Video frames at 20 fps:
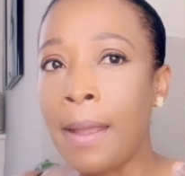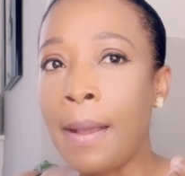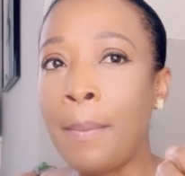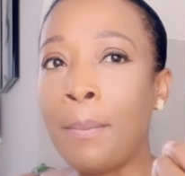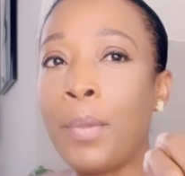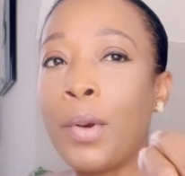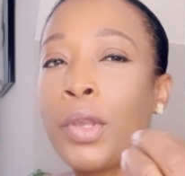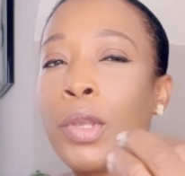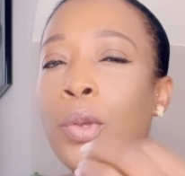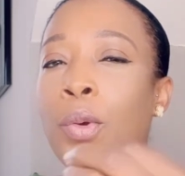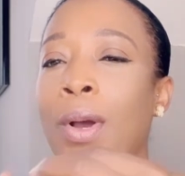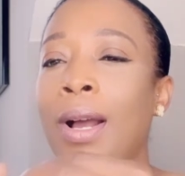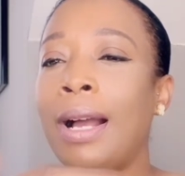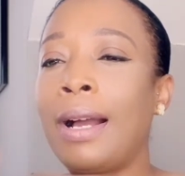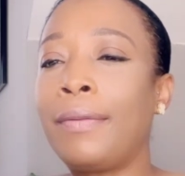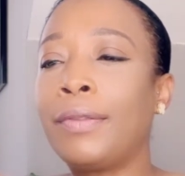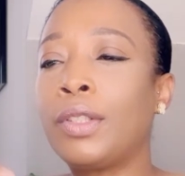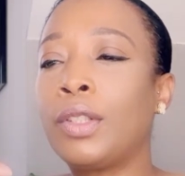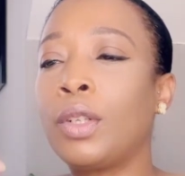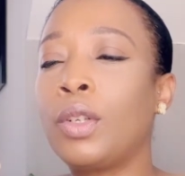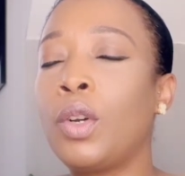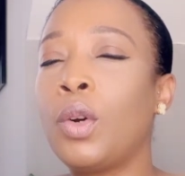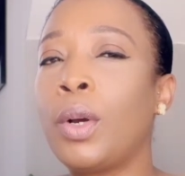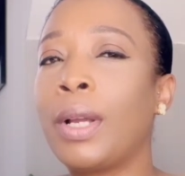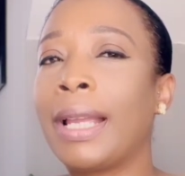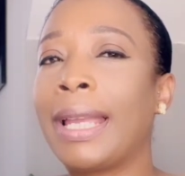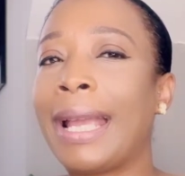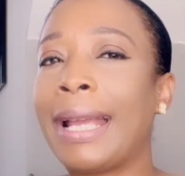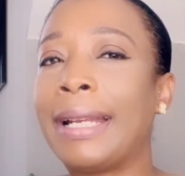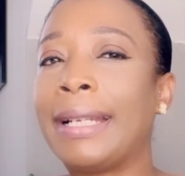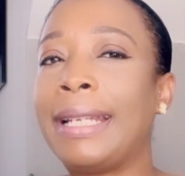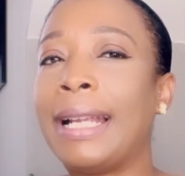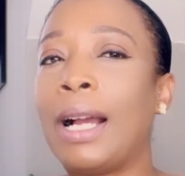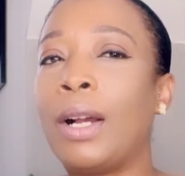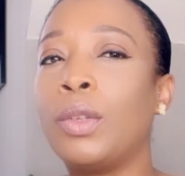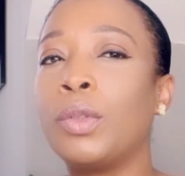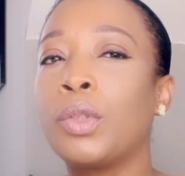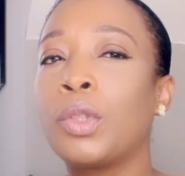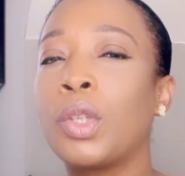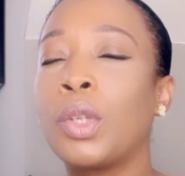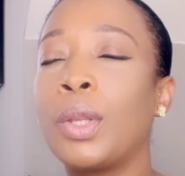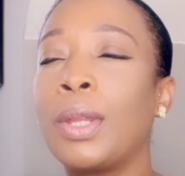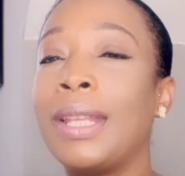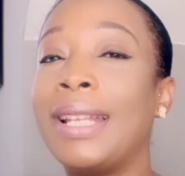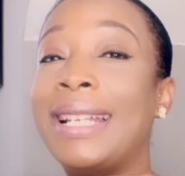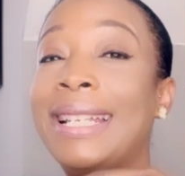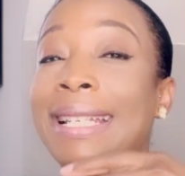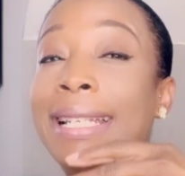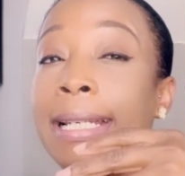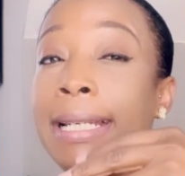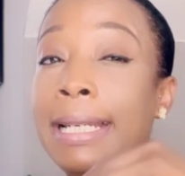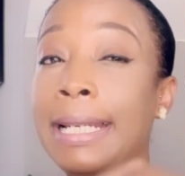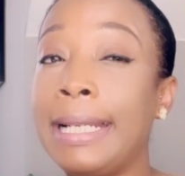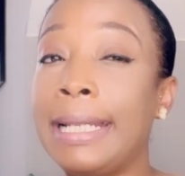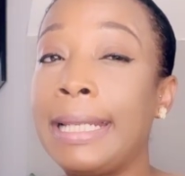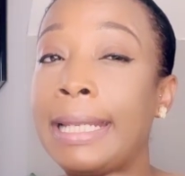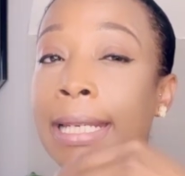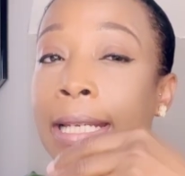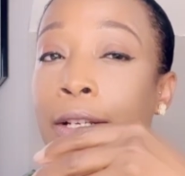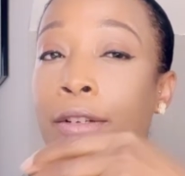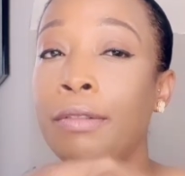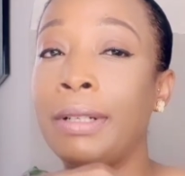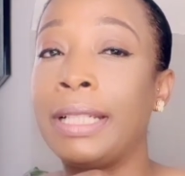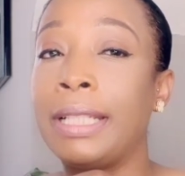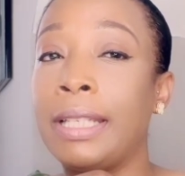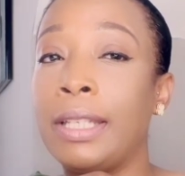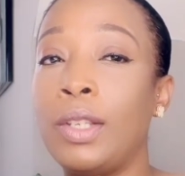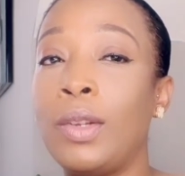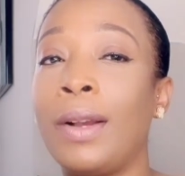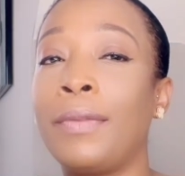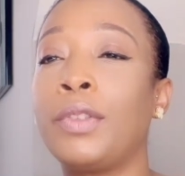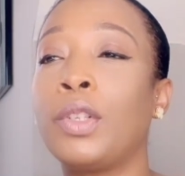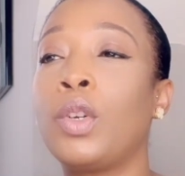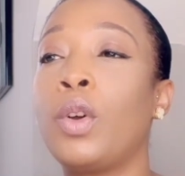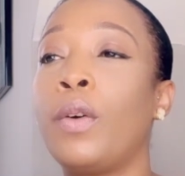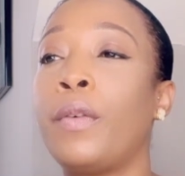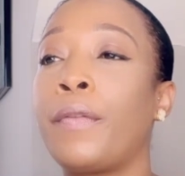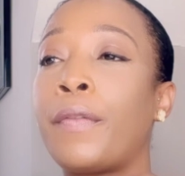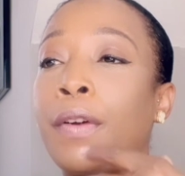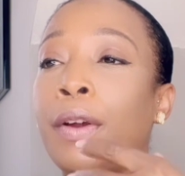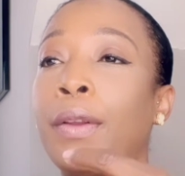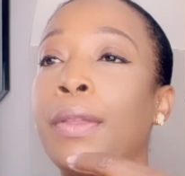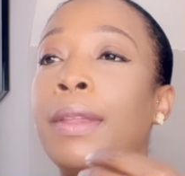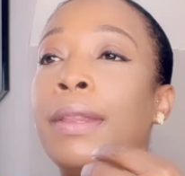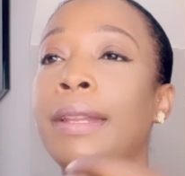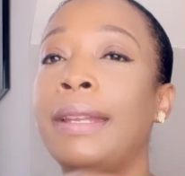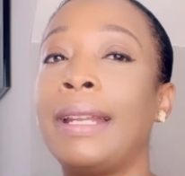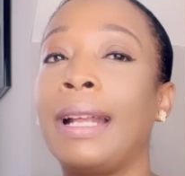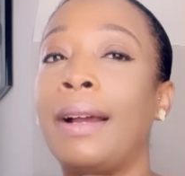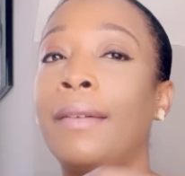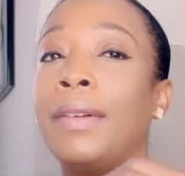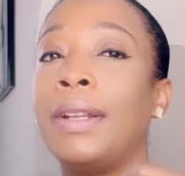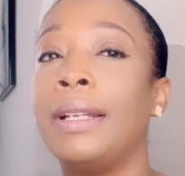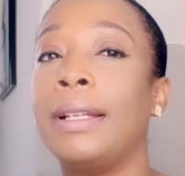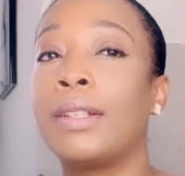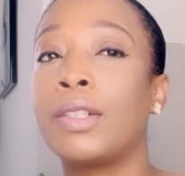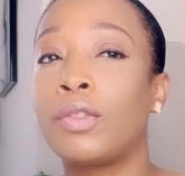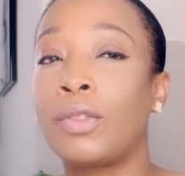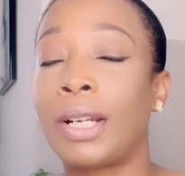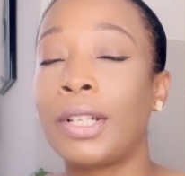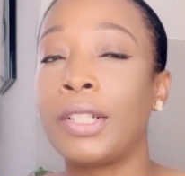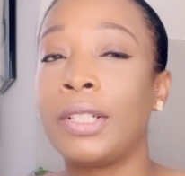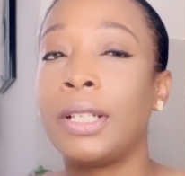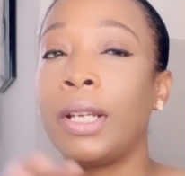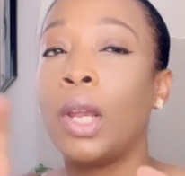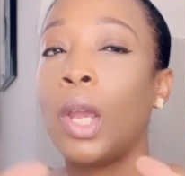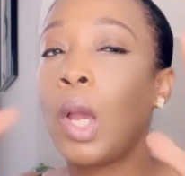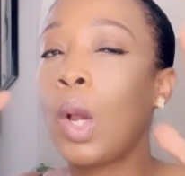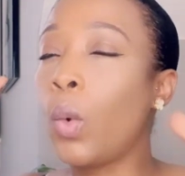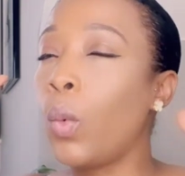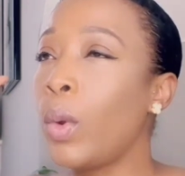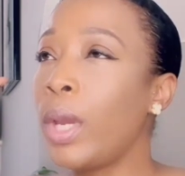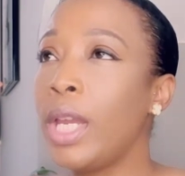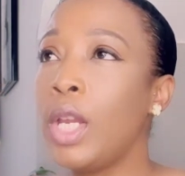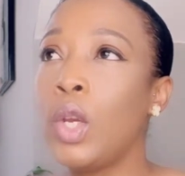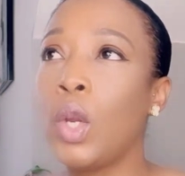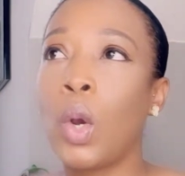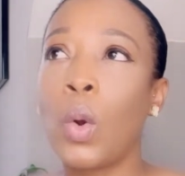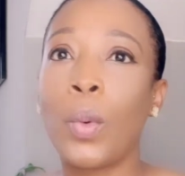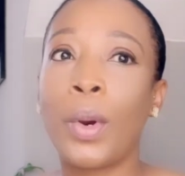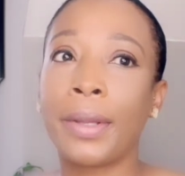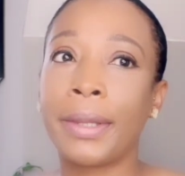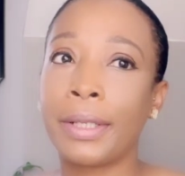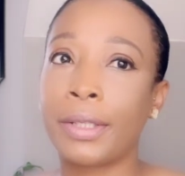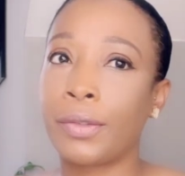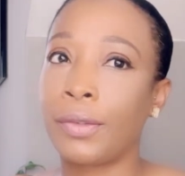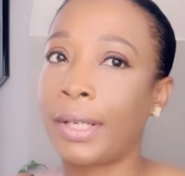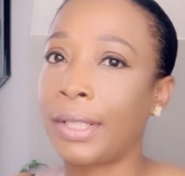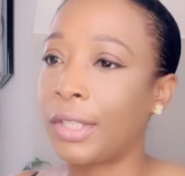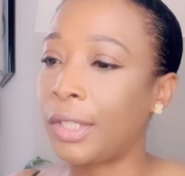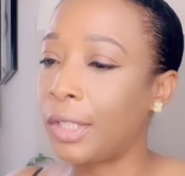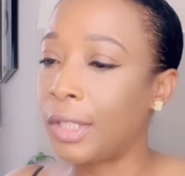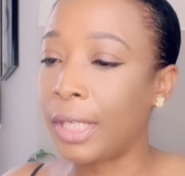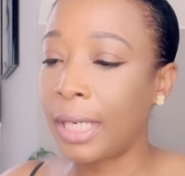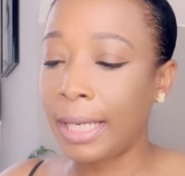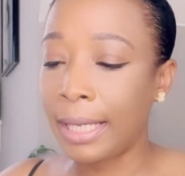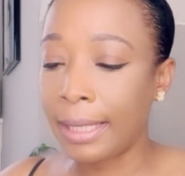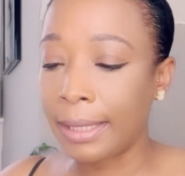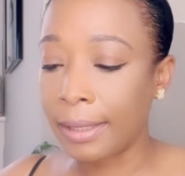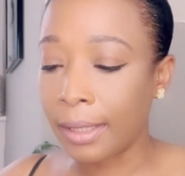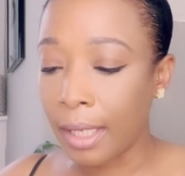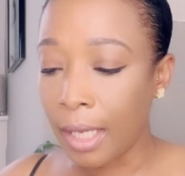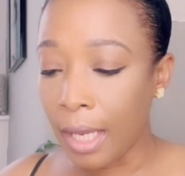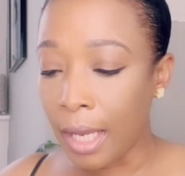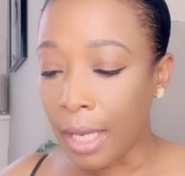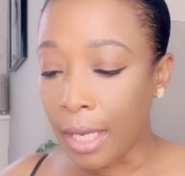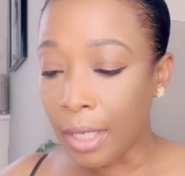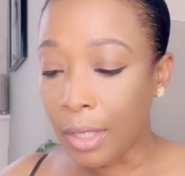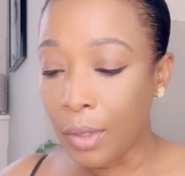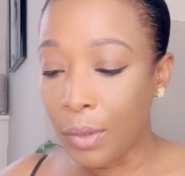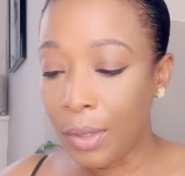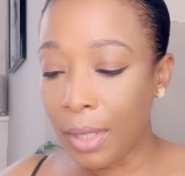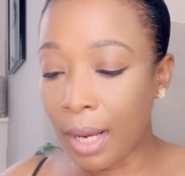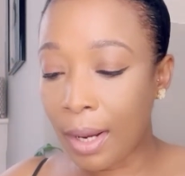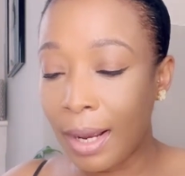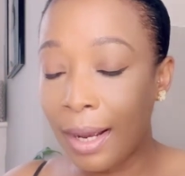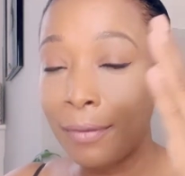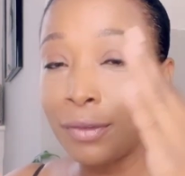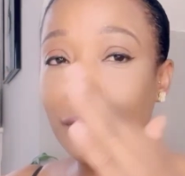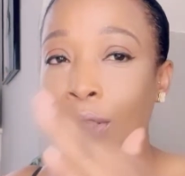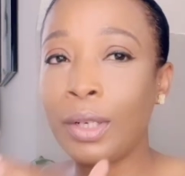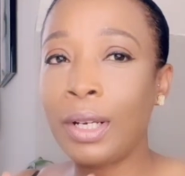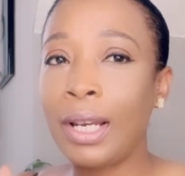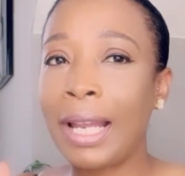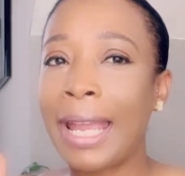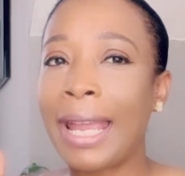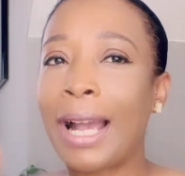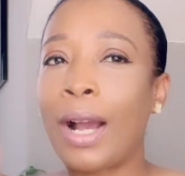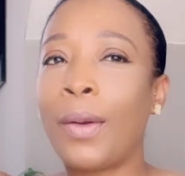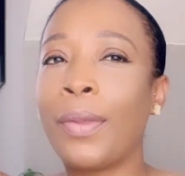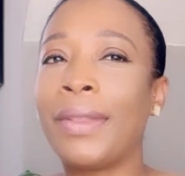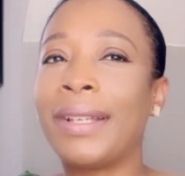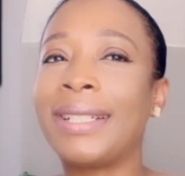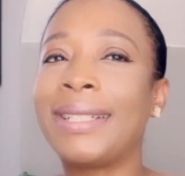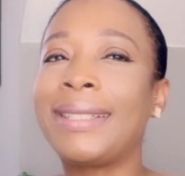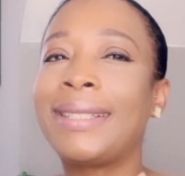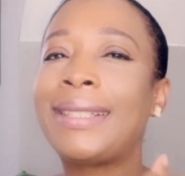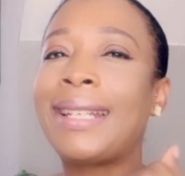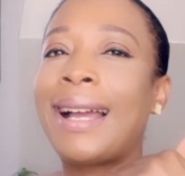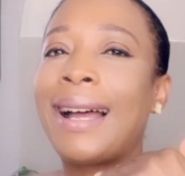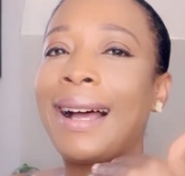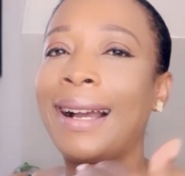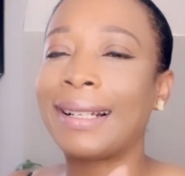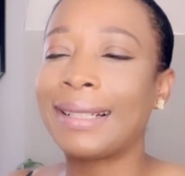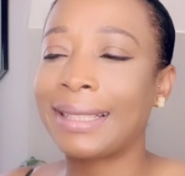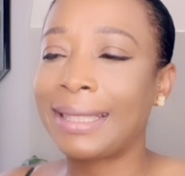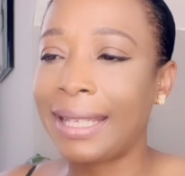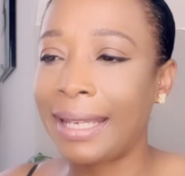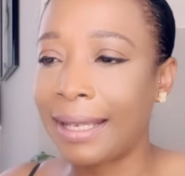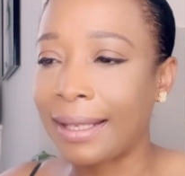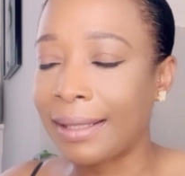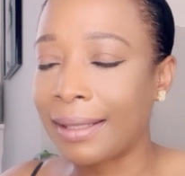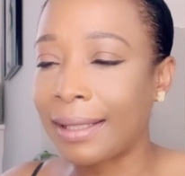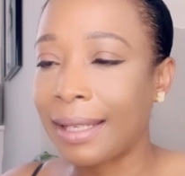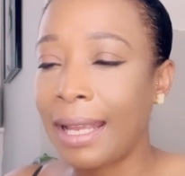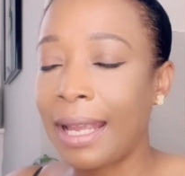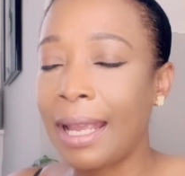But you have to get down to the nitty gritty. You have to go further than having the strategy. We know what the strategy is. You now have to lay out the tactics.